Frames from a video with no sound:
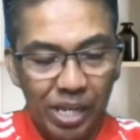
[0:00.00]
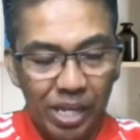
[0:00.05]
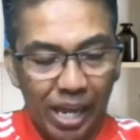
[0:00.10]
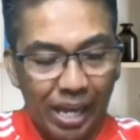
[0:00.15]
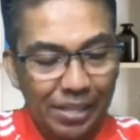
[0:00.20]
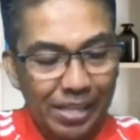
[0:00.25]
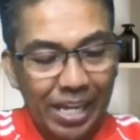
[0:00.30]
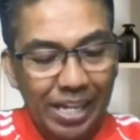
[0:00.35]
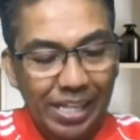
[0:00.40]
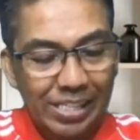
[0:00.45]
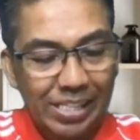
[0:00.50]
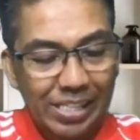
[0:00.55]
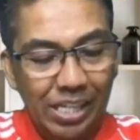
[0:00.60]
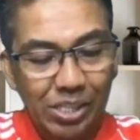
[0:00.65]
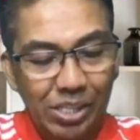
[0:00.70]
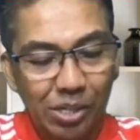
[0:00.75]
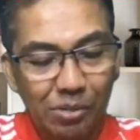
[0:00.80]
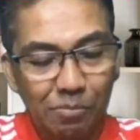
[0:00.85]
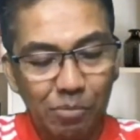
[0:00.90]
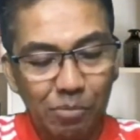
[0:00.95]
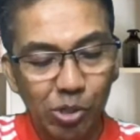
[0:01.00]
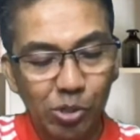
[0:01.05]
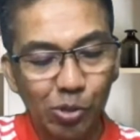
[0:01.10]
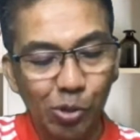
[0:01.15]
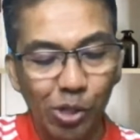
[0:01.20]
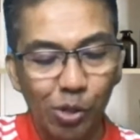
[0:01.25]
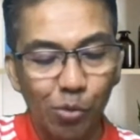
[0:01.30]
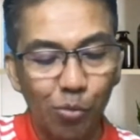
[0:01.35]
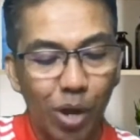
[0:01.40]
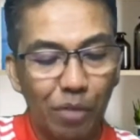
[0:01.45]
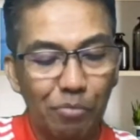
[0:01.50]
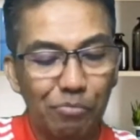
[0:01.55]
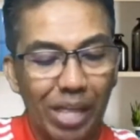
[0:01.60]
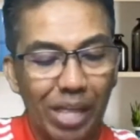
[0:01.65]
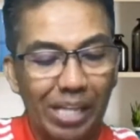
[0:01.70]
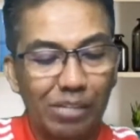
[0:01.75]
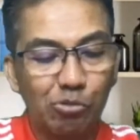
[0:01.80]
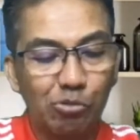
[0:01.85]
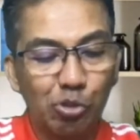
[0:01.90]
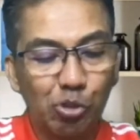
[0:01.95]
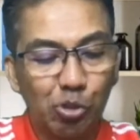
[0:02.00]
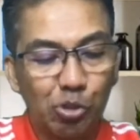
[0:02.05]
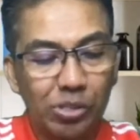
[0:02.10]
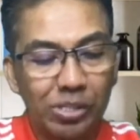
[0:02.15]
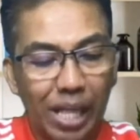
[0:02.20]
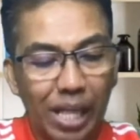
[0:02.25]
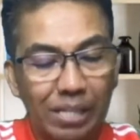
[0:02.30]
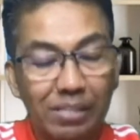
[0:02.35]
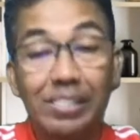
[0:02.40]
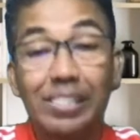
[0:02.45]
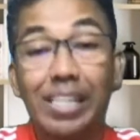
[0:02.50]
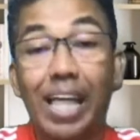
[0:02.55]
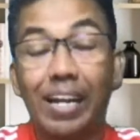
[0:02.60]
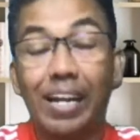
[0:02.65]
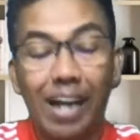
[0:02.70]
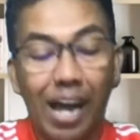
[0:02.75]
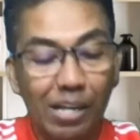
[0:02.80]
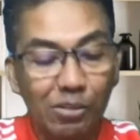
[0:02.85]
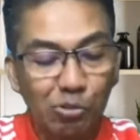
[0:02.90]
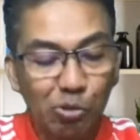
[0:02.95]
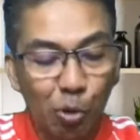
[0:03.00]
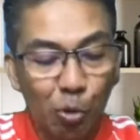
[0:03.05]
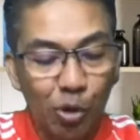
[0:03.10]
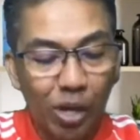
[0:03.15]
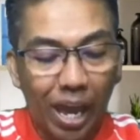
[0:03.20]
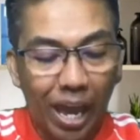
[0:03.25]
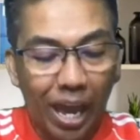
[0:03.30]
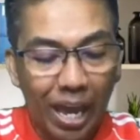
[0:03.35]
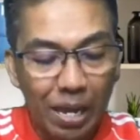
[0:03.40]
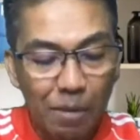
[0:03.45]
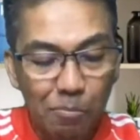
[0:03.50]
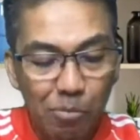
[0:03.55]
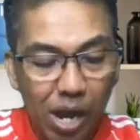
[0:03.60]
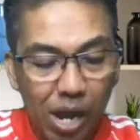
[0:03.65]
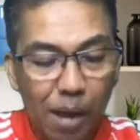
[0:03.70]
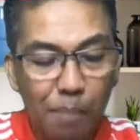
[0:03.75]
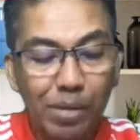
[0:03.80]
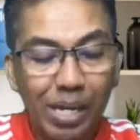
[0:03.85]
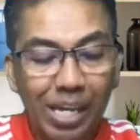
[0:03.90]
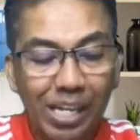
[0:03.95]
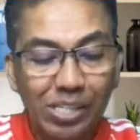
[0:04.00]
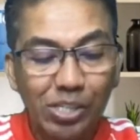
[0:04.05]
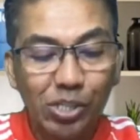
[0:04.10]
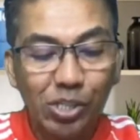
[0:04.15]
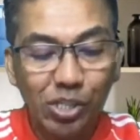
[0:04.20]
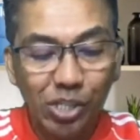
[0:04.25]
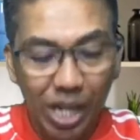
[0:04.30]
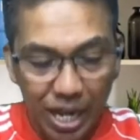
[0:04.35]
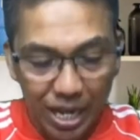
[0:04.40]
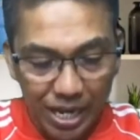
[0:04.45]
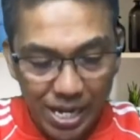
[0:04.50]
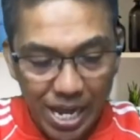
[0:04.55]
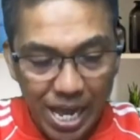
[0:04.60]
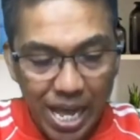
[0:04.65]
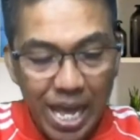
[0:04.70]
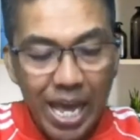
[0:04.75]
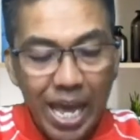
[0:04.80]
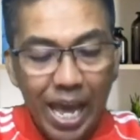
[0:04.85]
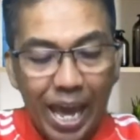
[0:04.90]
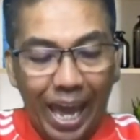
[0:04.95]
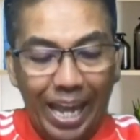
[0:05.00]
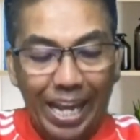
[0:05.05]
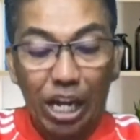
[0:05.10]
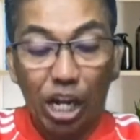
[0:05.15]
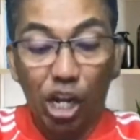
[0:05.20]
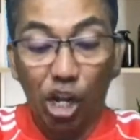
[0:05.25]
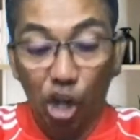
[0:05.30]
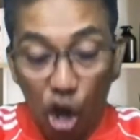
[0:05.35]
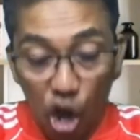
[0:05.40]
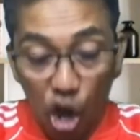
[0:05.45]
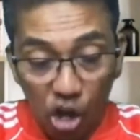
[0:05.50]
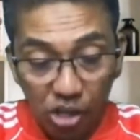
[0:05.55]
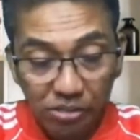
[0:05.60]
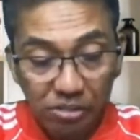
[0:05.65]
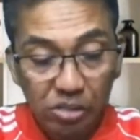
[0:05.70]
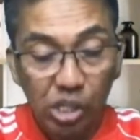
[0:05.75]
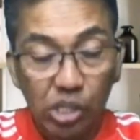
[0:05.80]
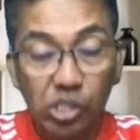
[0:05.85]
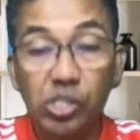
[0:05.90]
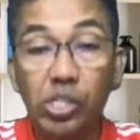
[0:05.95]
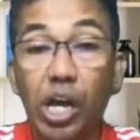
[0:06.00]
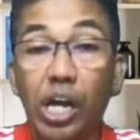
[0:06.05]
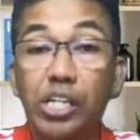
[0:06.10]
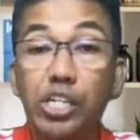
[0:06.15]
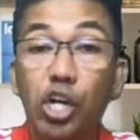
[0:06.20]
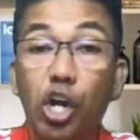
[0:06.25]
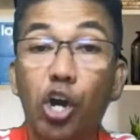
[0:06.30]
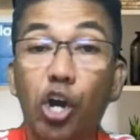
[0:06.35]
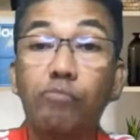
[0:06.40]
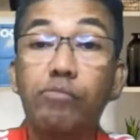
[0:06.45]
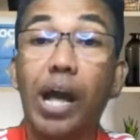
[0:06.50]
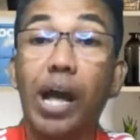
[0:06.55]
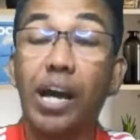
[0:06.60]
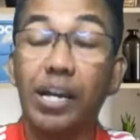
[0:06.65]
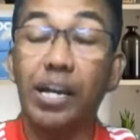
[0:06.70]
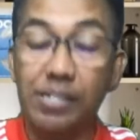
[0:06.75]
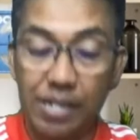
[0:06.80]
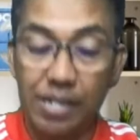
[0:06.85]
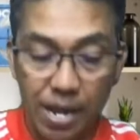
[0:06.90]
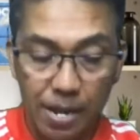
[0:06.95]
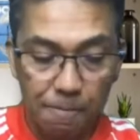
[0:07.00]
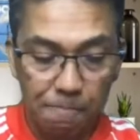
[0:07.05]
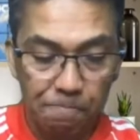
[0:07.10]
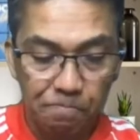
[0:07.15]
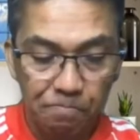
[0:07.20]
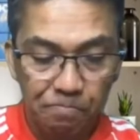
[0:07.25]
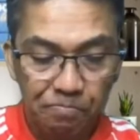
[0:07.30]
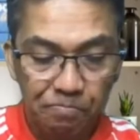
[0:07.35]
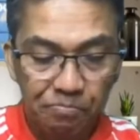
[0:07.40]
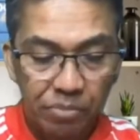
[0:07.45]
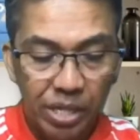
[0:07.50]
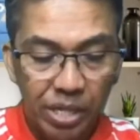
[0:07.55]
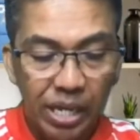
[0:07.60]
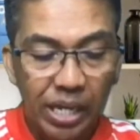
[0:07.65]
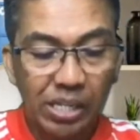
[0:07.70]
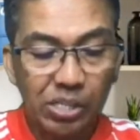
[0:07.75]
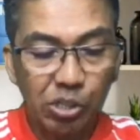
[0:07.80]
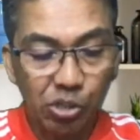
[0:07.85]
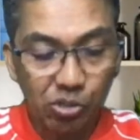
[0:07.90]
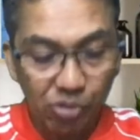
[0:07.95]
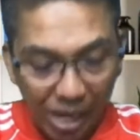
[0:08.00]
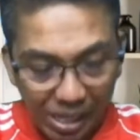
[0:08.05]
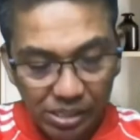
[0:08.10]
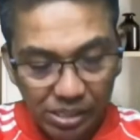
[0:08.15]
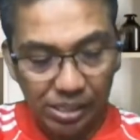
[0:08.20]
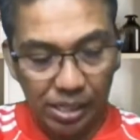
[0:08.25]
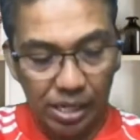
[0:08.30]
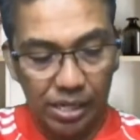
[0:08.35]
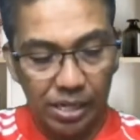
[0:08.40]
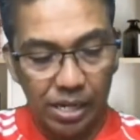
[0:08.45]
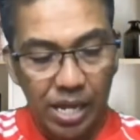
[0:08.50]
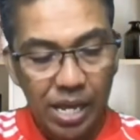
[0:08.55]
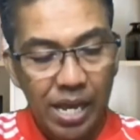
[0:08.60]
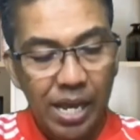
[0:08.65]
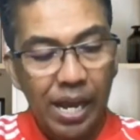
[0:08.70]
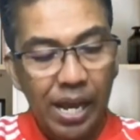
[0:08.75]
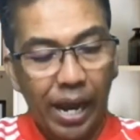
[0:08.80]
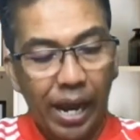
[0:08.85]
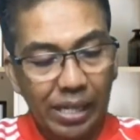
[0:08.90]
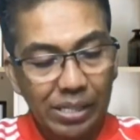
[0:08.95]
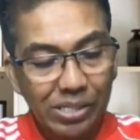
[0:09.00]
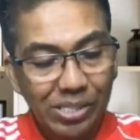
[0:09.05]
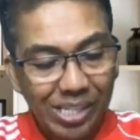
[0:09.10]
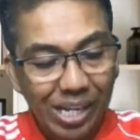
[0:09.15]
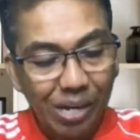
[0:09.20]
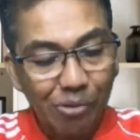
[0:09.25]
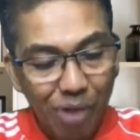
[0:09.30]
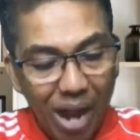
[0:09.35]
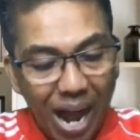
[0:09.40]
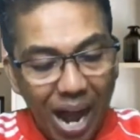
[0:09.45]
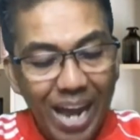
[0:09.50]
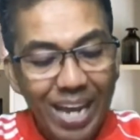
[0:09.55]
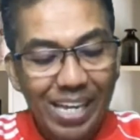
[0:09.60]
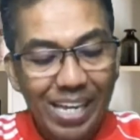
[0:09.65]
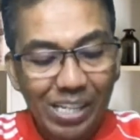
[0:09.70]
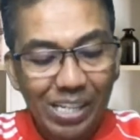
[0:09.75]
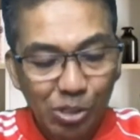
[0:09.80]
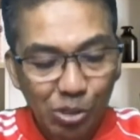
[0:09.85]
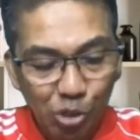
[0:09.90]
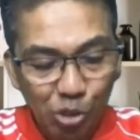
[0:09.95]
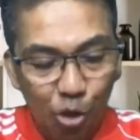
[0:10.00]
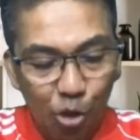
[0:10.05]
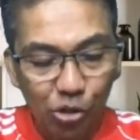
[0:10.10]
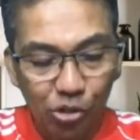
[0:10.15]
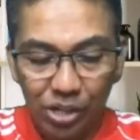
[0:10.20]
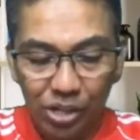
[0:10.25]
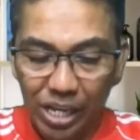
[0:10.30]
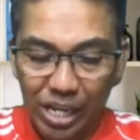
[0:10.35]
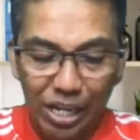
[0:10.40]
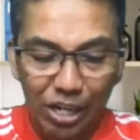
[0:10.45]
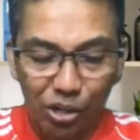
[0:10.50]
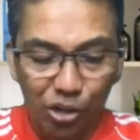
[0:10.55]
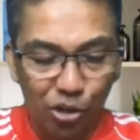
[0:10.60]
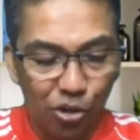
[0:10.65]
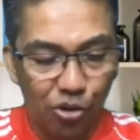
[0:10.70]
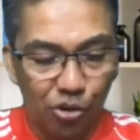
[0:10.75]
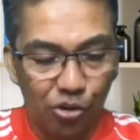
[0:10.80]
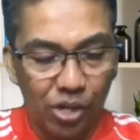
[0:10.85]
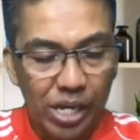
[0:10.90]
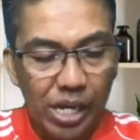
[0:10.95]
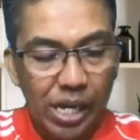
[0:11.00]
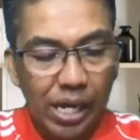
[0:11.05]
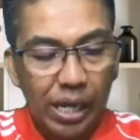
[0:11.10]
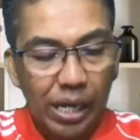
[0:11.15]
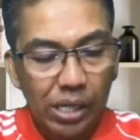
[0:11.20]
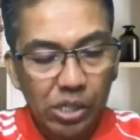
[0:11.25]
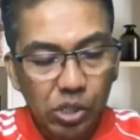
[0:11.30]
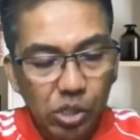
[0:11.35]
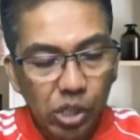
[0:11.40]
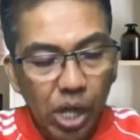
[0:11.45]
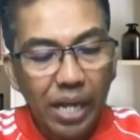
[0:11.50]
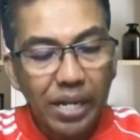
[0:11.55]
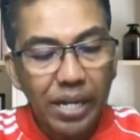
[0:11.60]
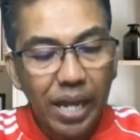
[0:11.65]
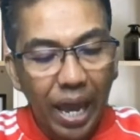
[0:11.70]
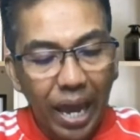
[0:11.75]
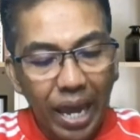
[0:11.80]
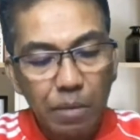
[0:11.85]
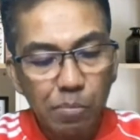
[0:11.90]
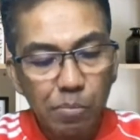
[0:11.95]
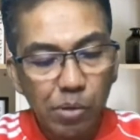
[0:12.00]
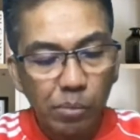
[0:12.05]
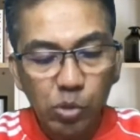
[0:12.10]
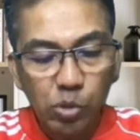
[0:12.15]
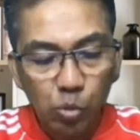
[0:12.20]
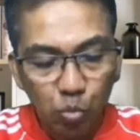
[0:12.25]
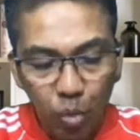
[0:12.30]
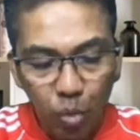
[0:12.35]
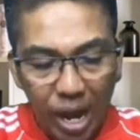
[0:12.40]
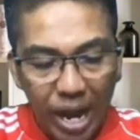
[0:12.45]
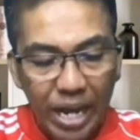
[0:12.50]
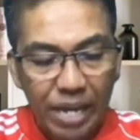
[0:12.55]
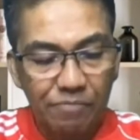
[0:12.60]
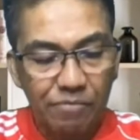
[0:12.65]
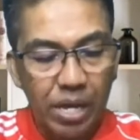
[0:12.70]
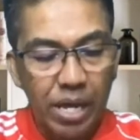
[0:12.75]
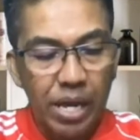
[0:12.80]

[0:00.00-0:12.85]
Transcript: And then it says here in verse 31, Then Terah took Abram, his son, and Lot, the son of Haran, his grandson, and Sarai, his daughter-in-law, his son Abram's wife.